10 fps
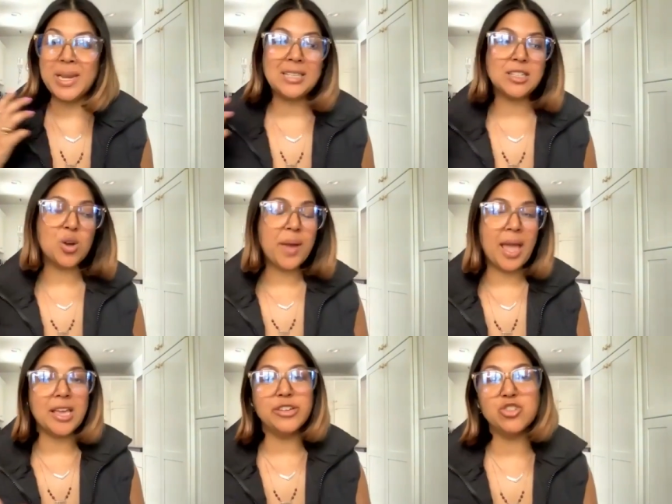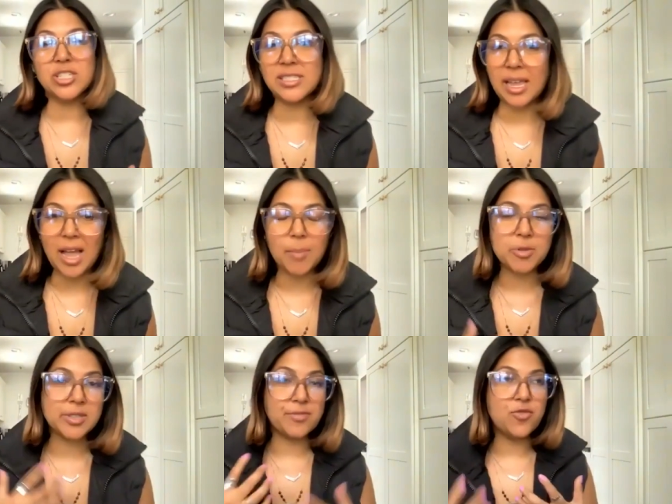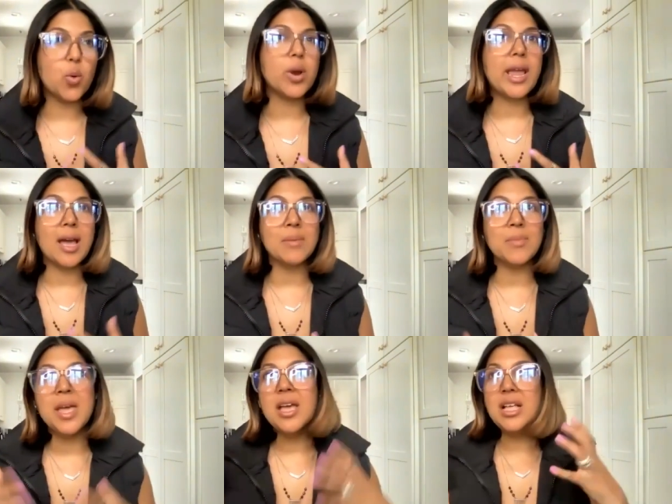And he's like, okay, can you just stay up? It was at 4 a.m.